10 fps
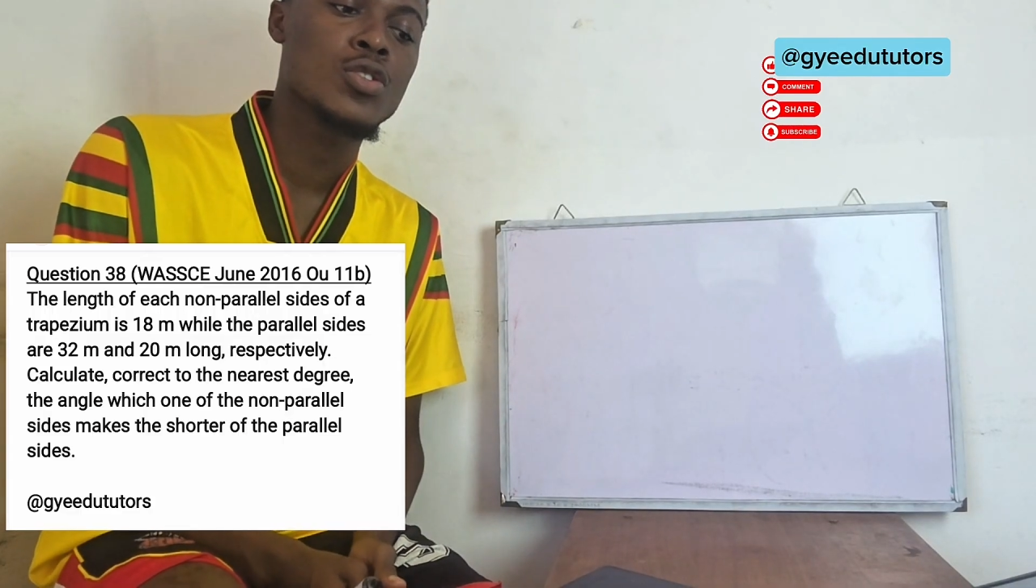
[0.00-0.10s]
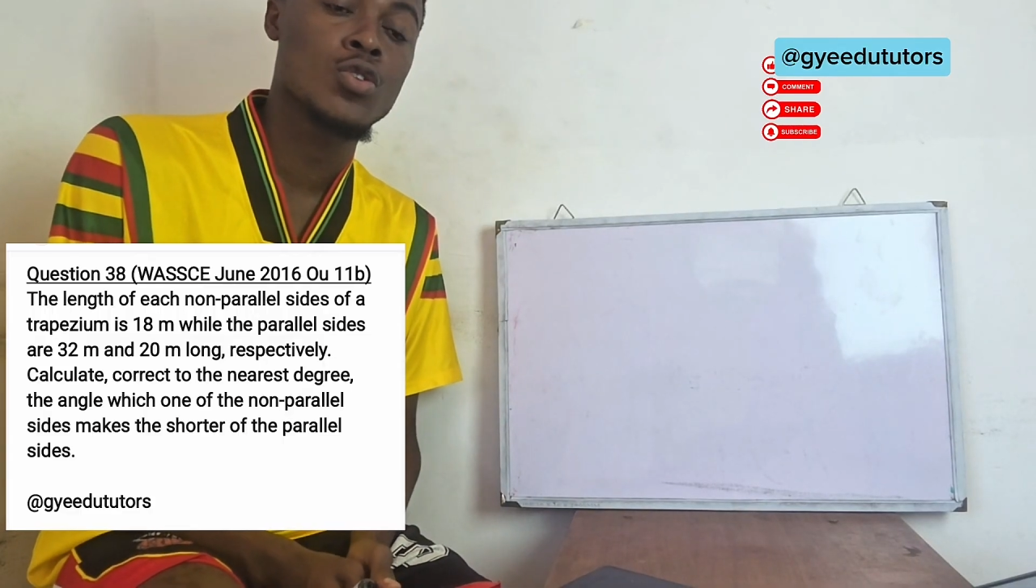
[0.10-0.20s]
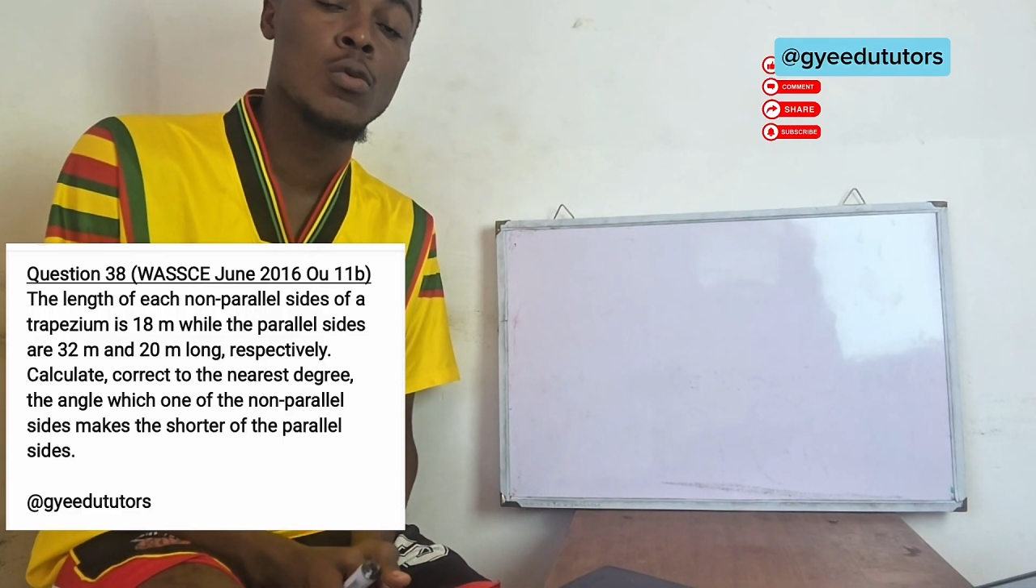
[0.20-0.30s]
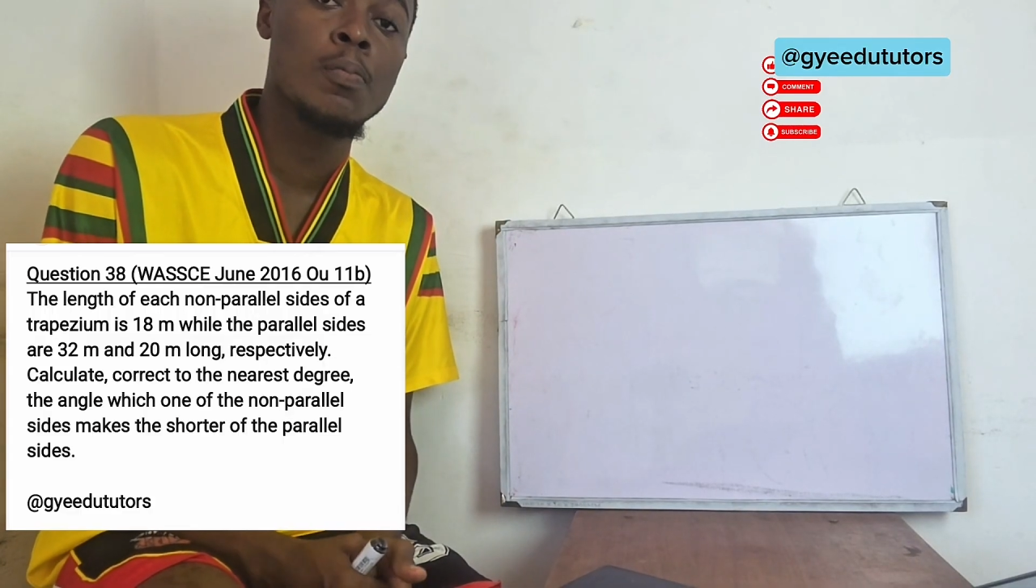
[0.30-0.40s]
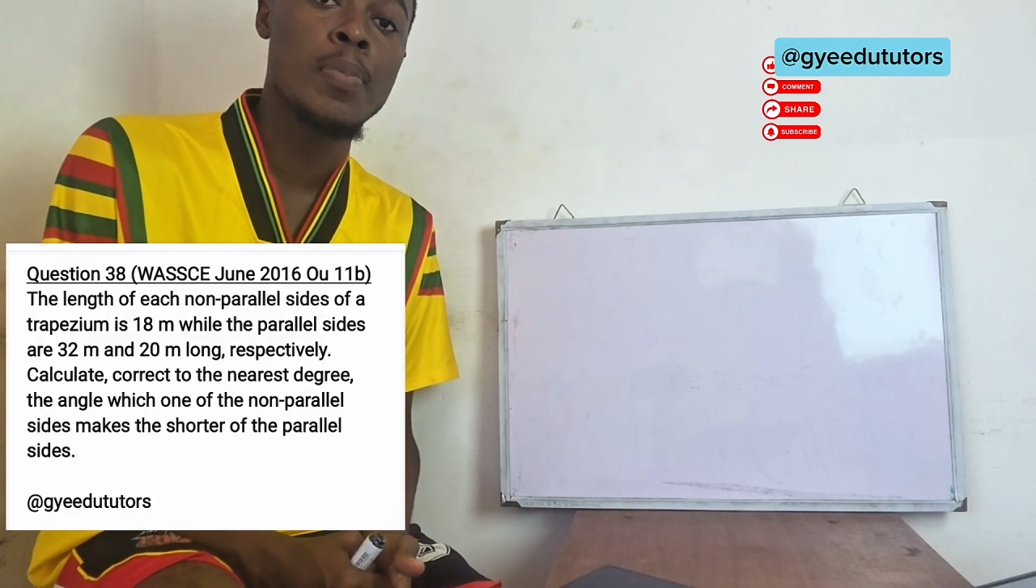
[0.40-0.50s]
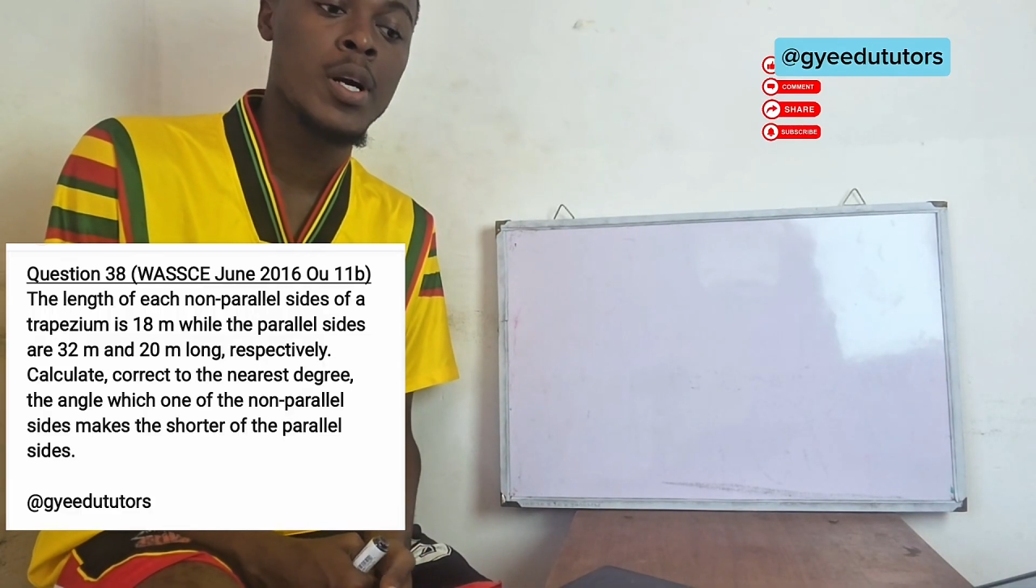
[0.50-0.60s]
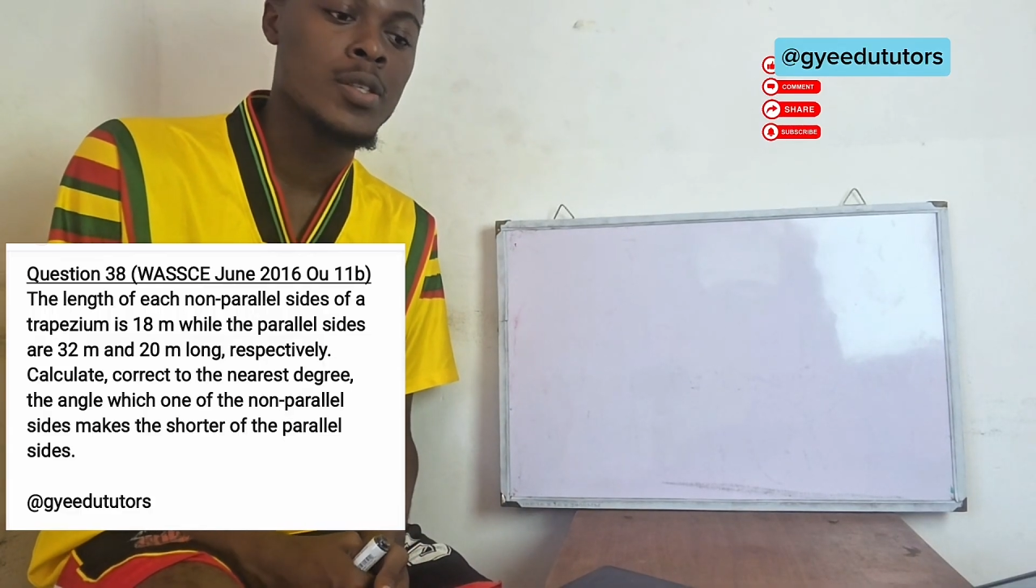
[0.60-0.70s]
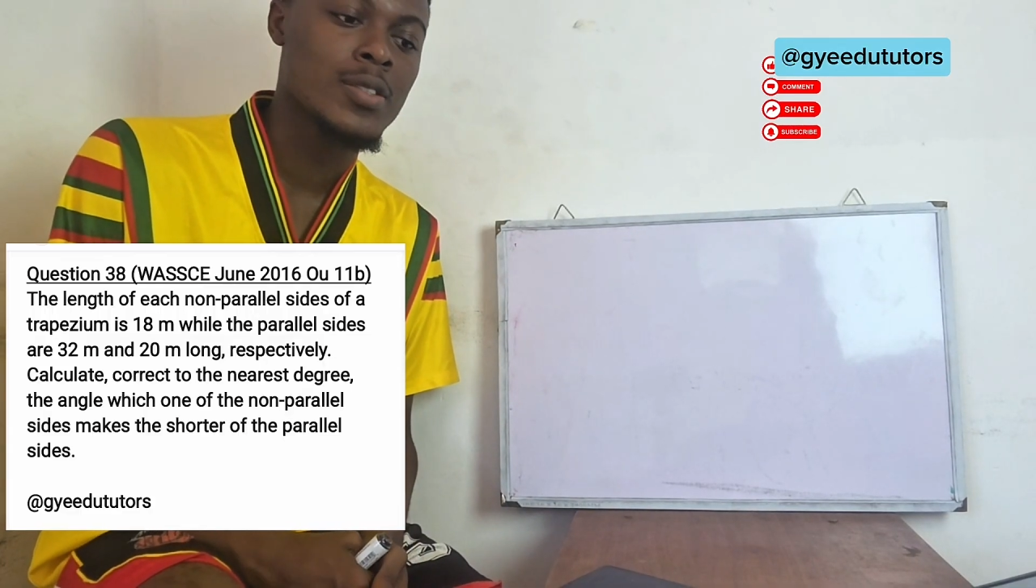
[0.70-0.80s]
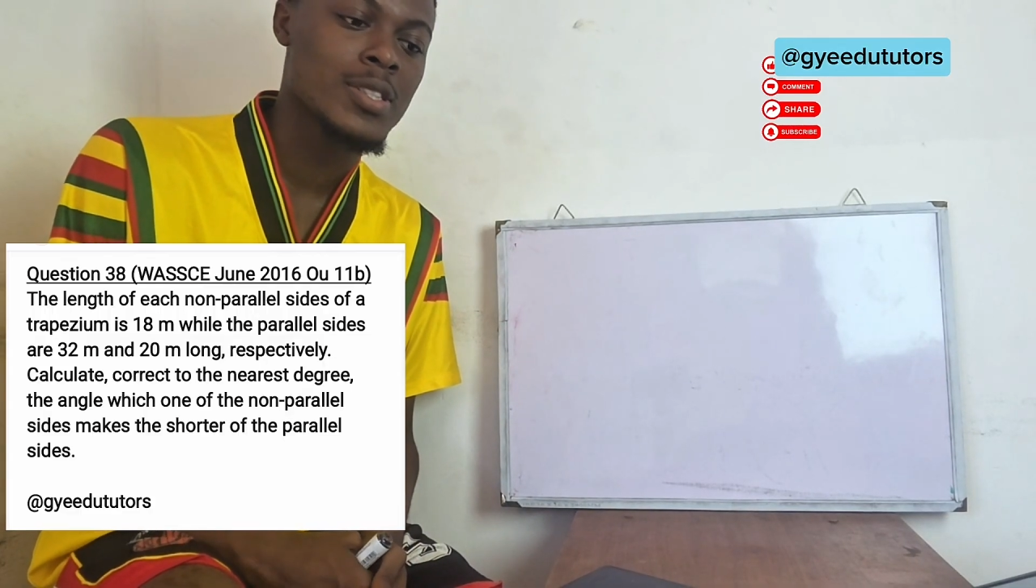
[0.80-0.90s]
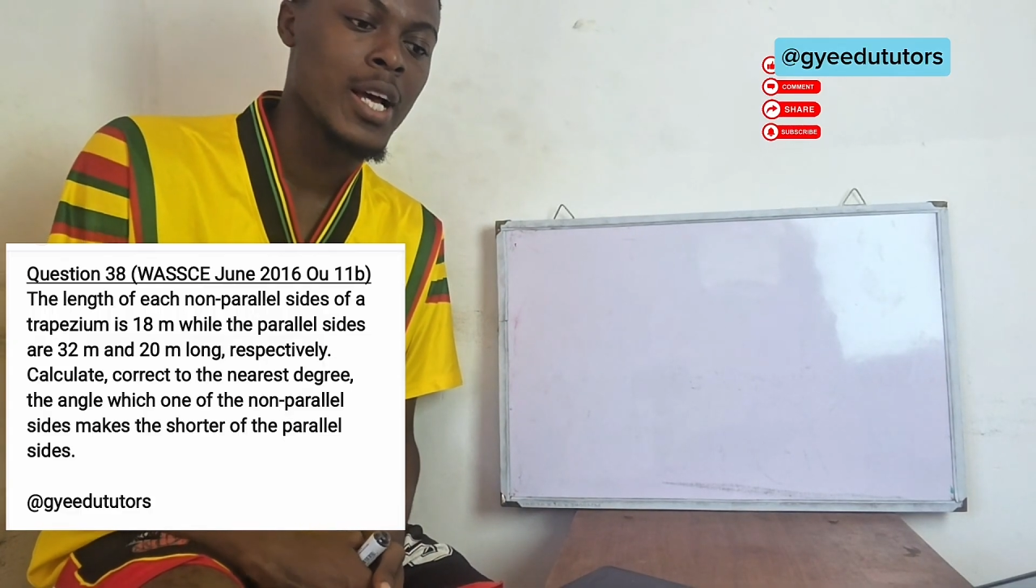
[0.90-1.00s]

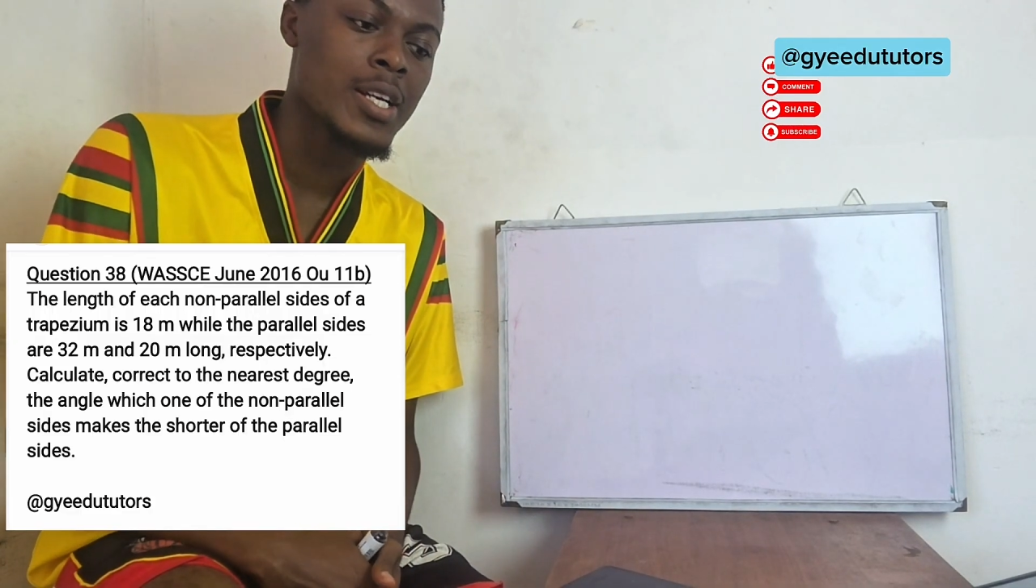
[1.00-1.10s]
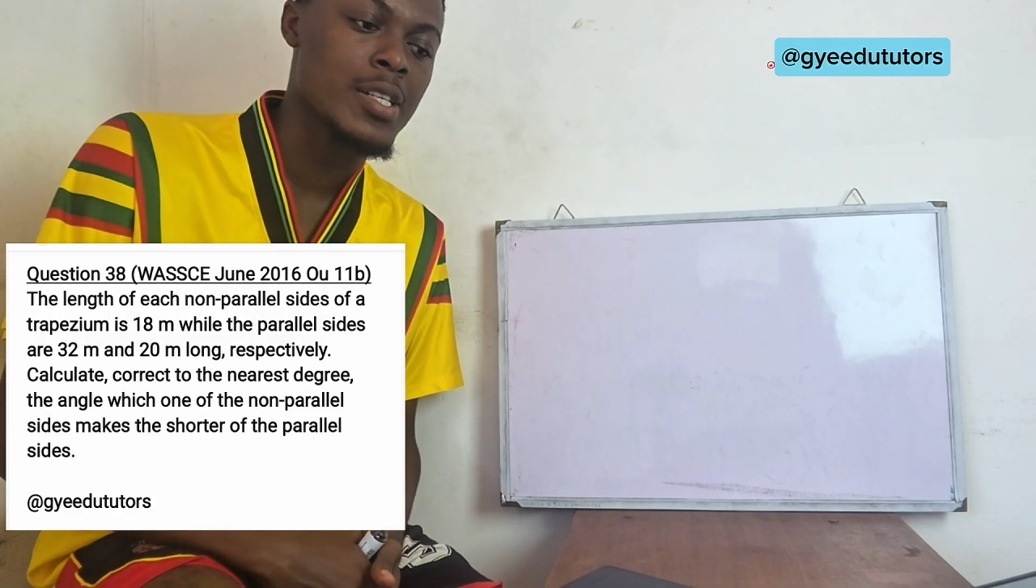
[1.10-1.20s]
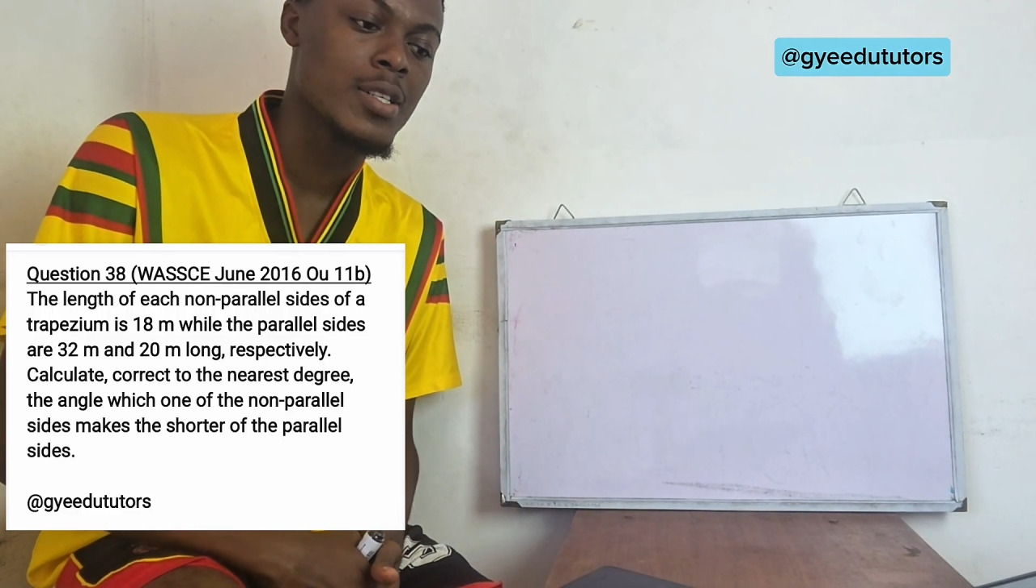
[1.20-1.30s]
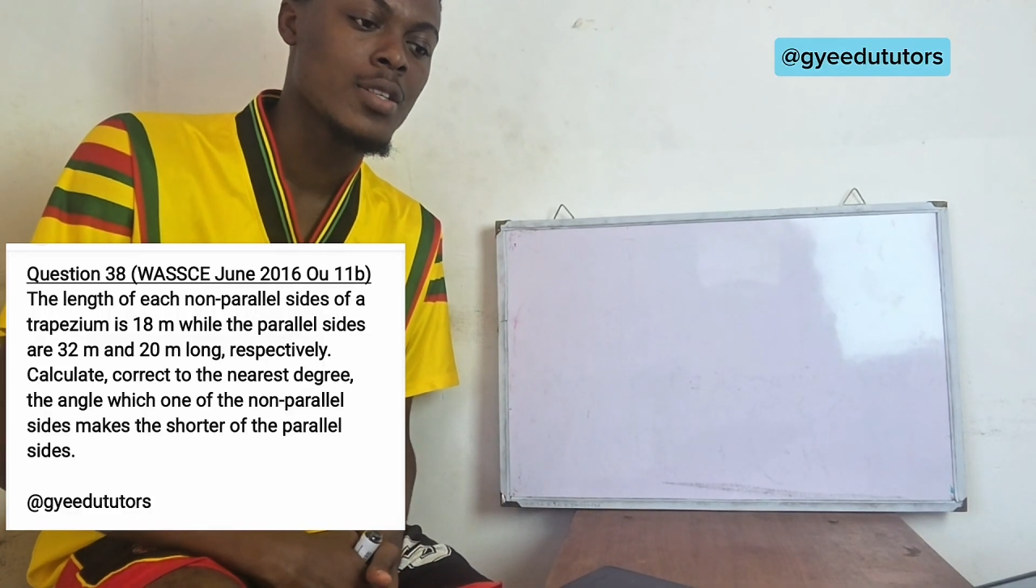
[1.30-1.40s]
non-parallel side